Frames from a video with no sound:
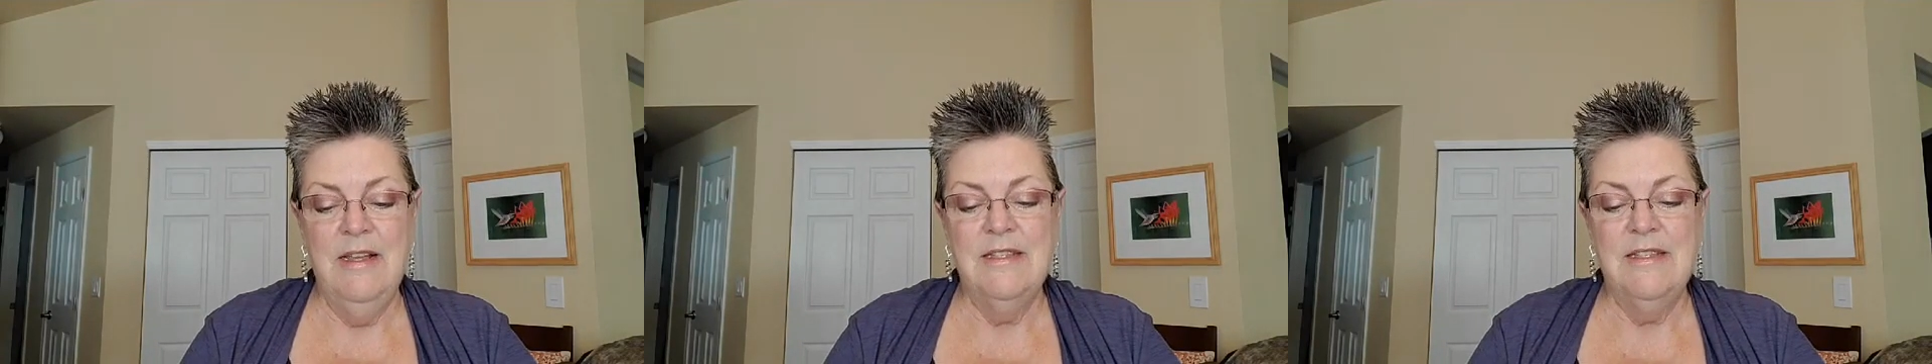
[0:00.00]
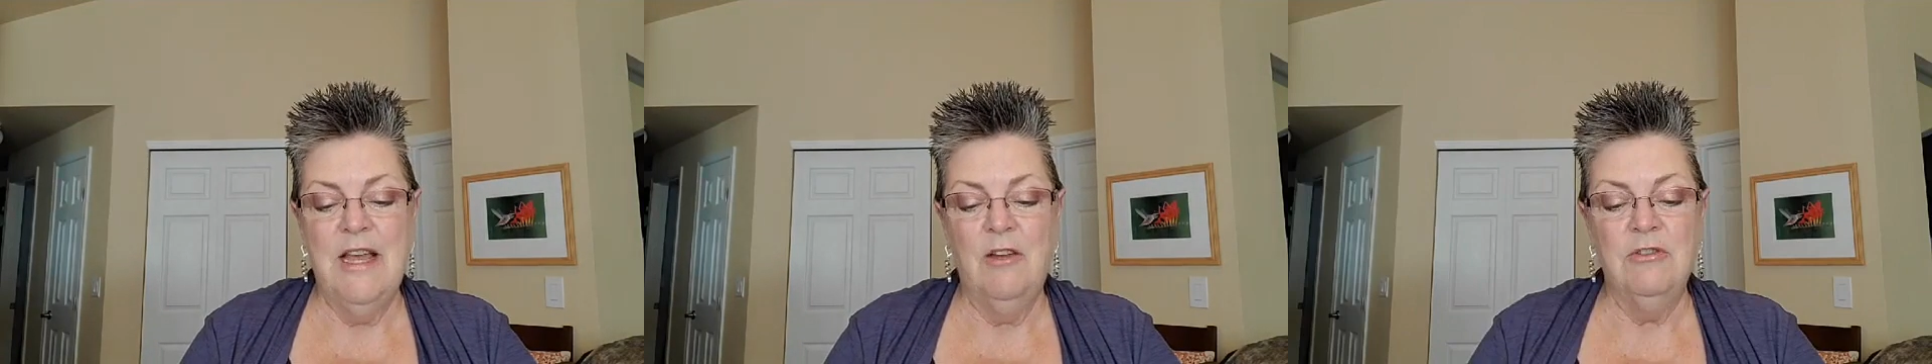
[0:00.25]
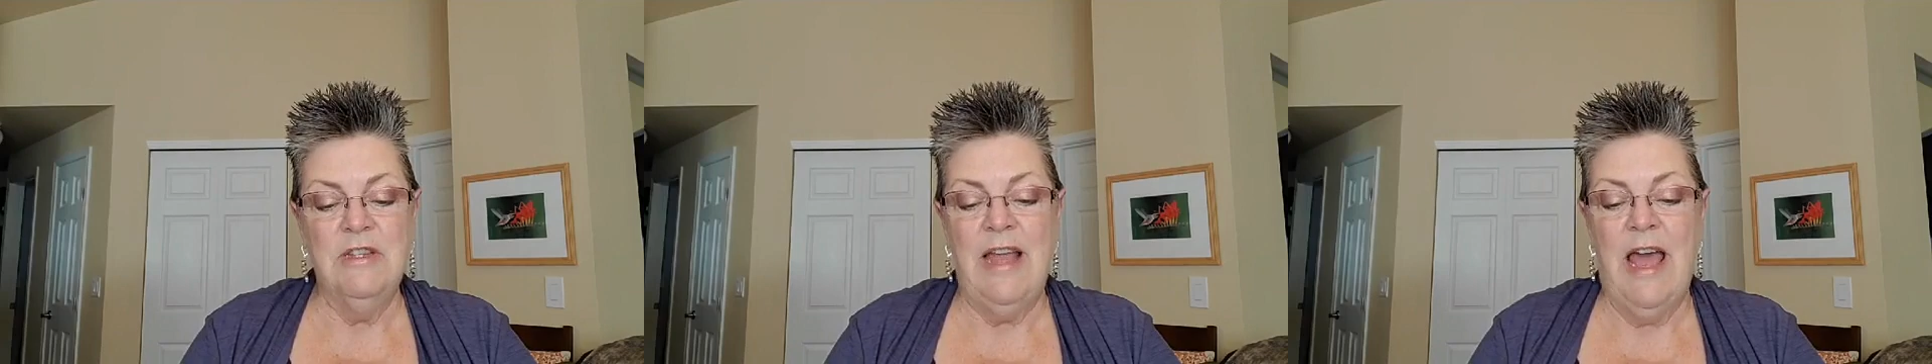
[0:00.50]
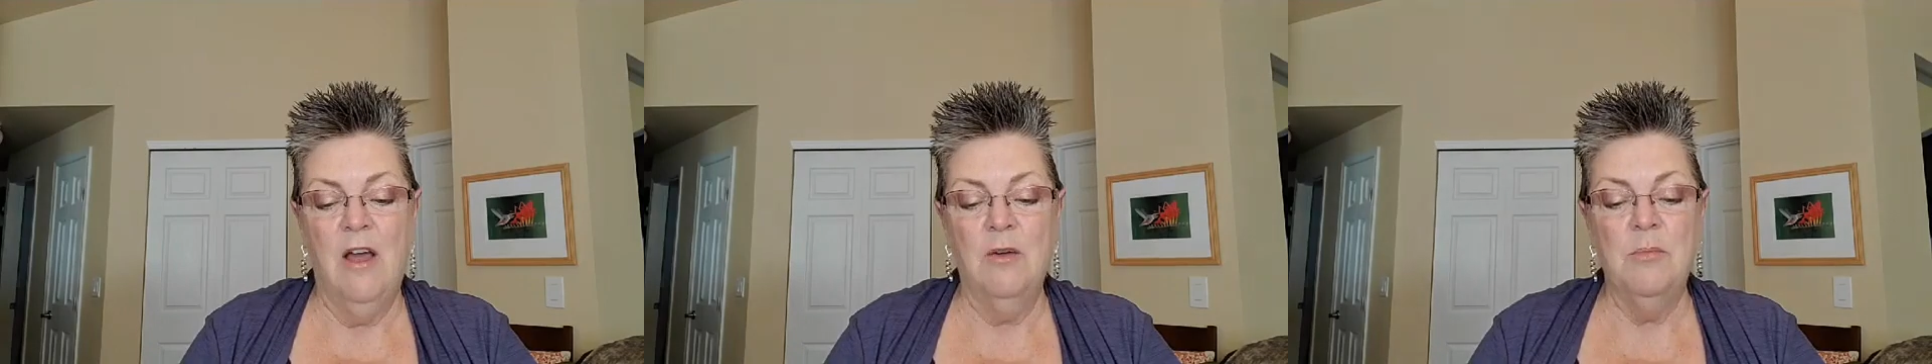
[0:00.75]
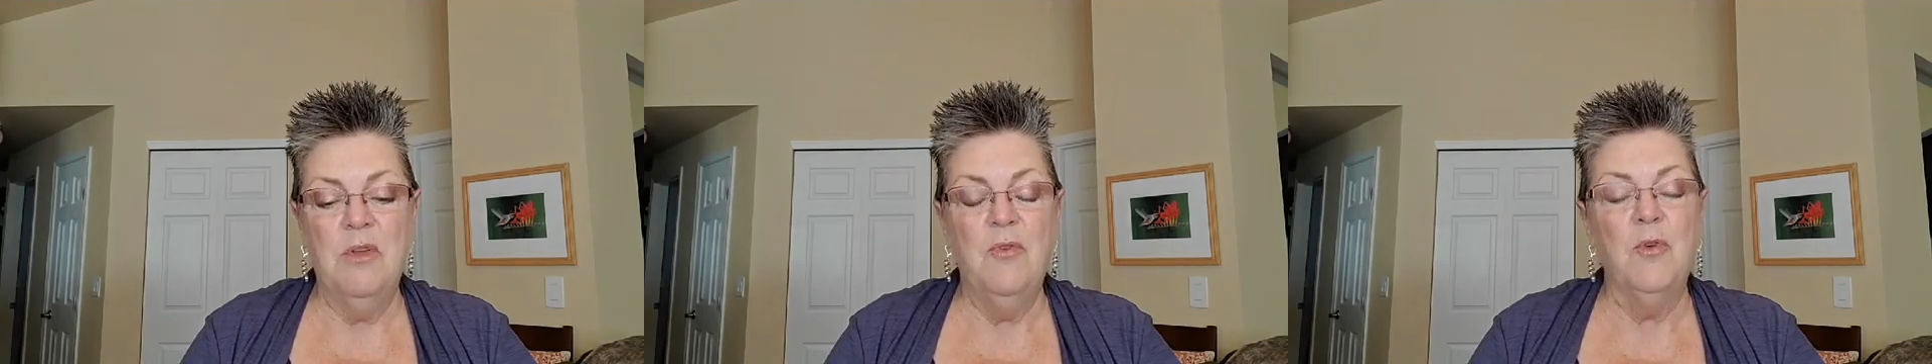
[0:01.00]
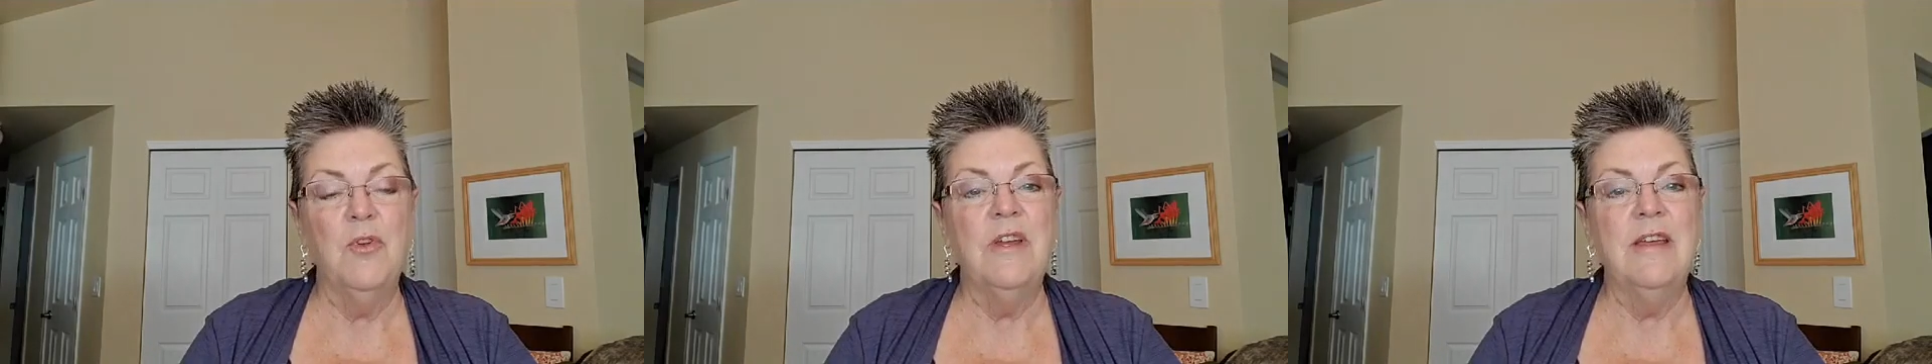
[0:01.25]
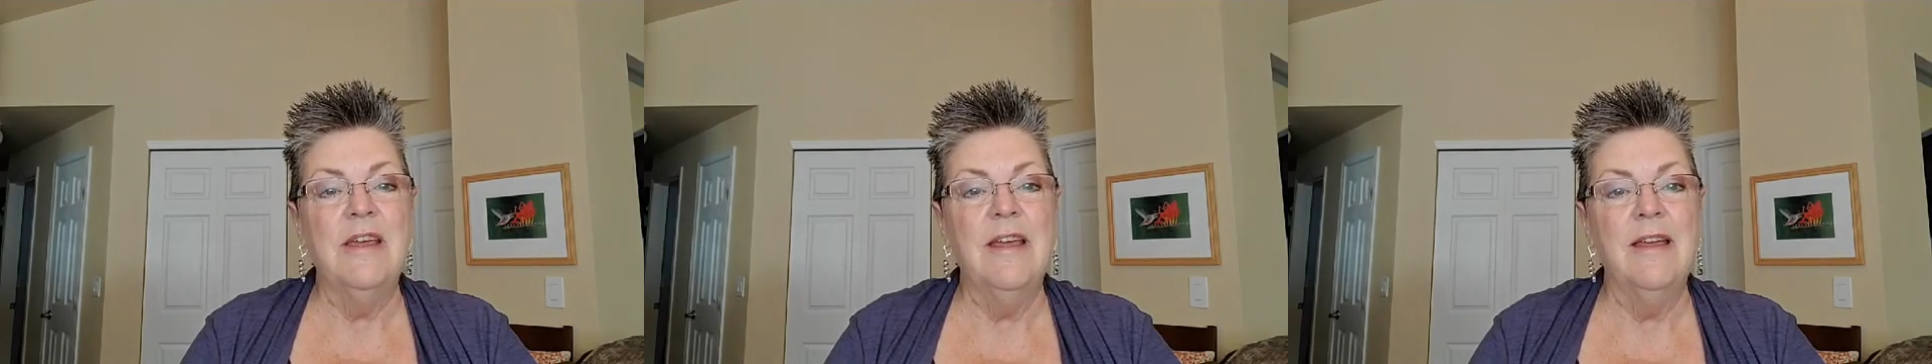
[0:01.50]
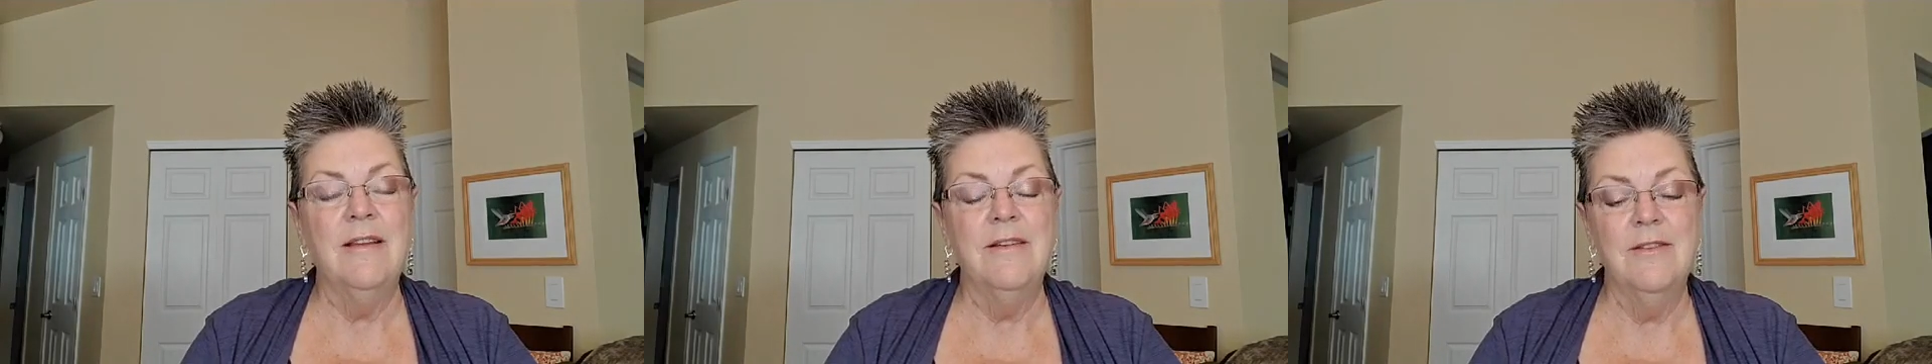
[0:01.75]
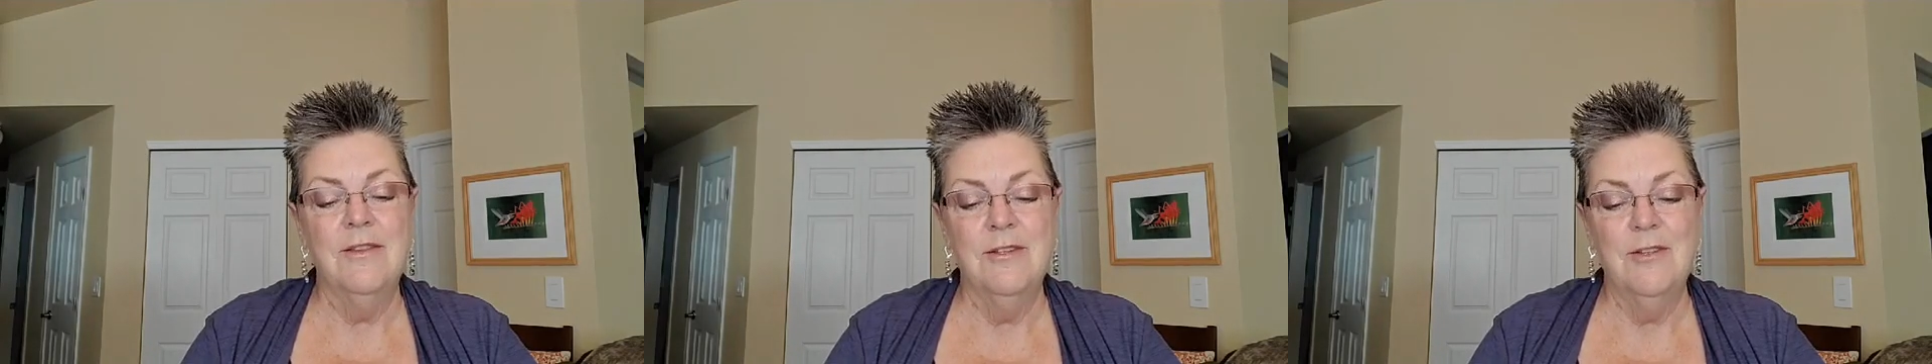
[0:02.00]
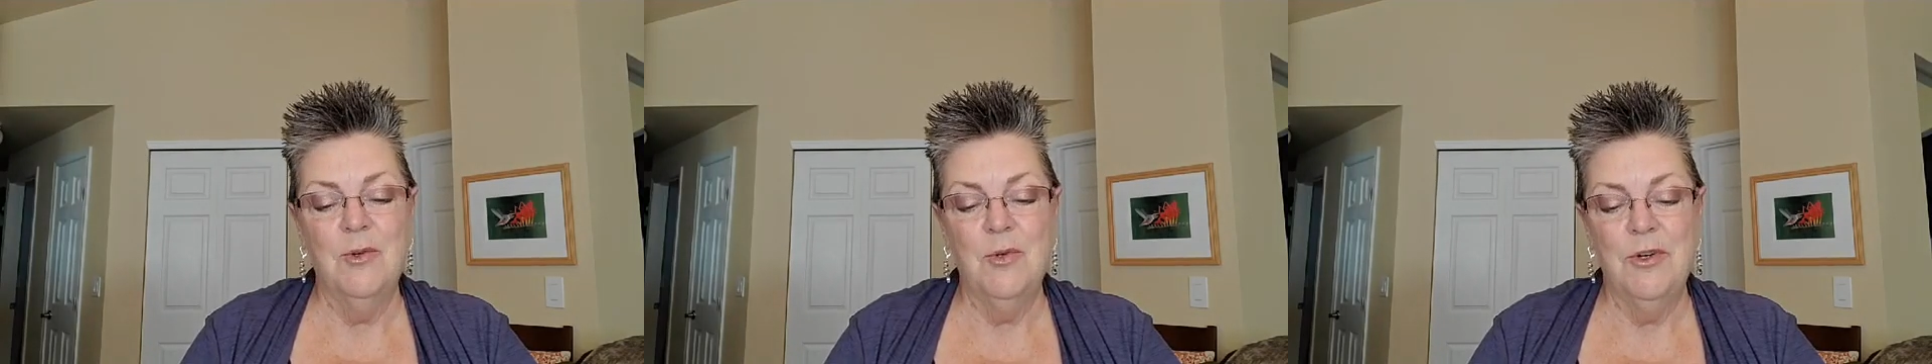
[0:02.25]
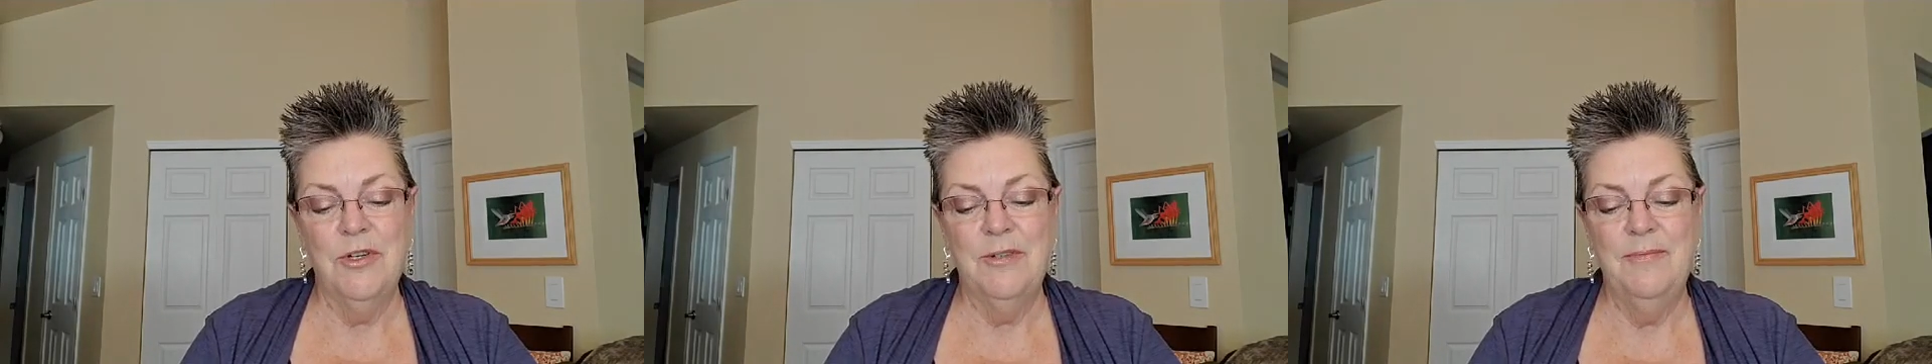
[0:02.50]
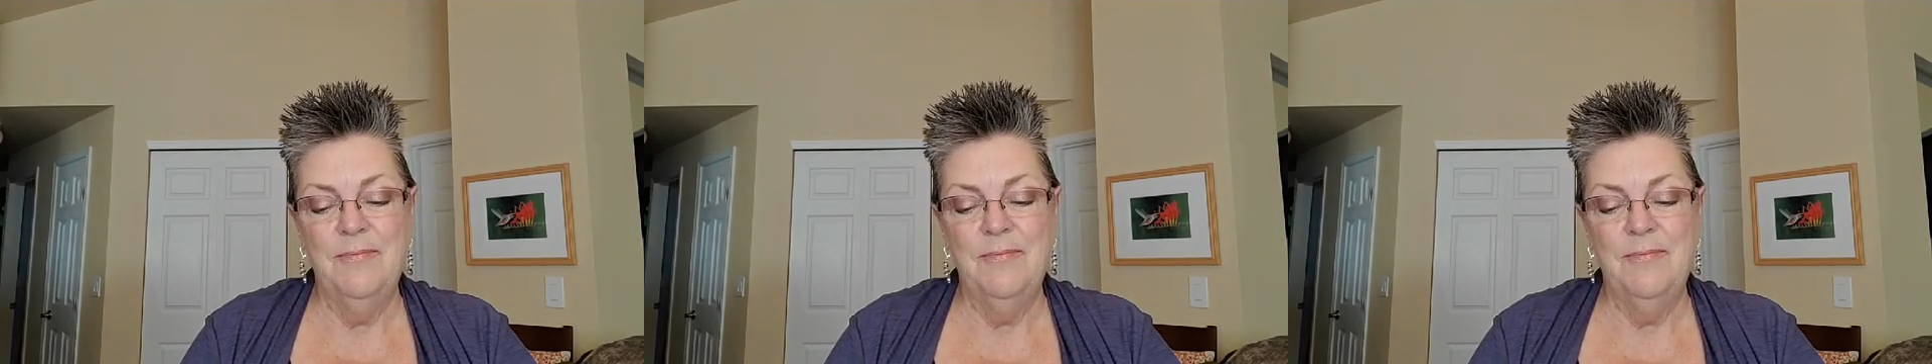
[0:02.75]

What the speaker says: Sound loud before the King, the Lord.